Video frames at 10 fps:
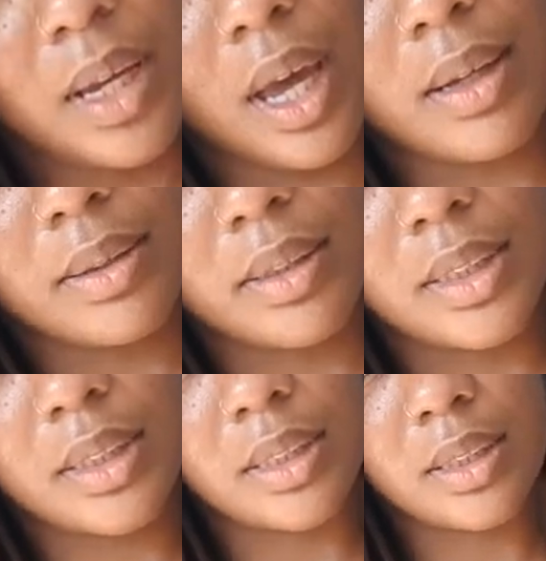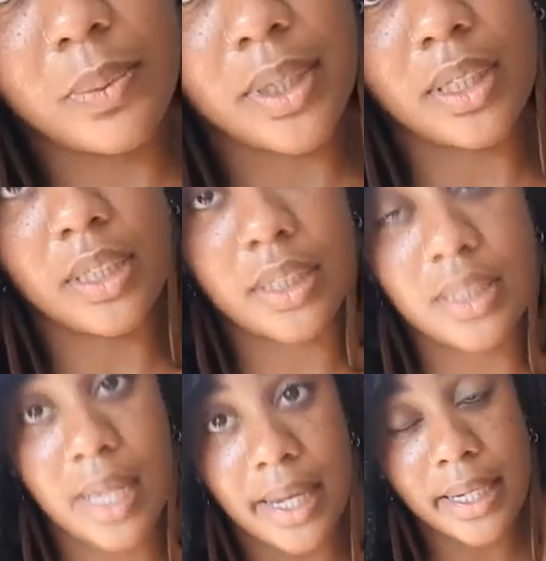yeah, this is what it
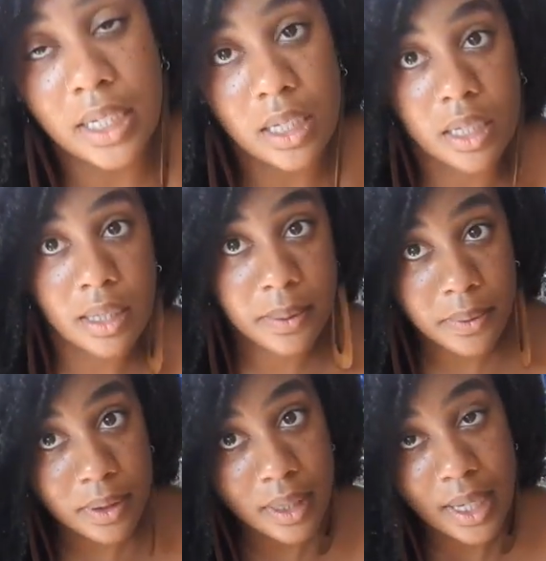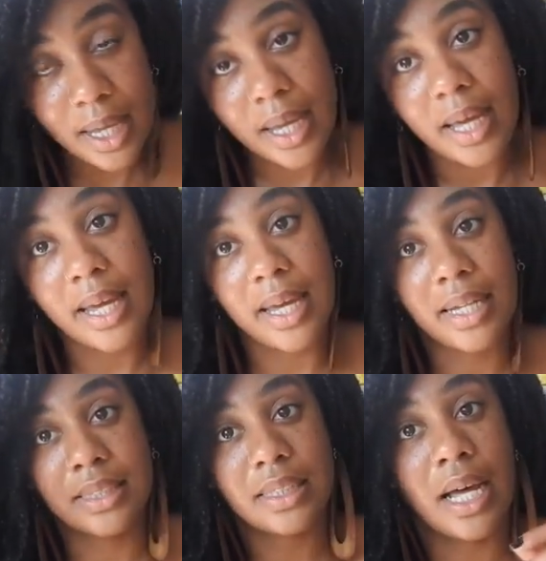looks like.
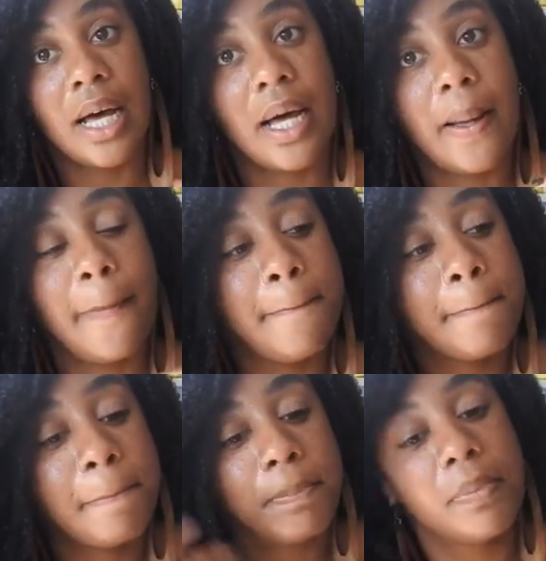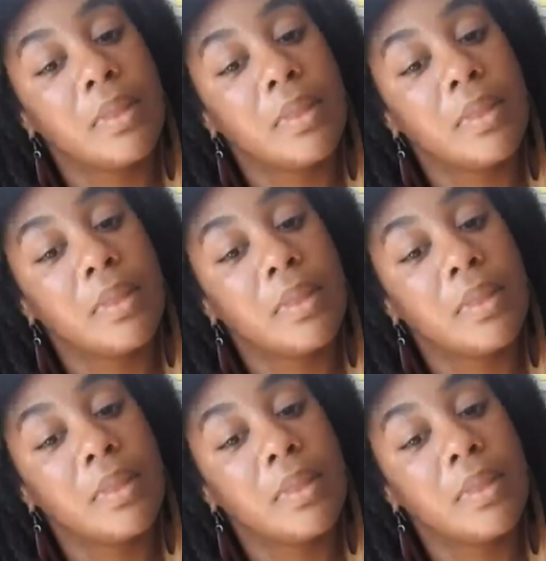And um,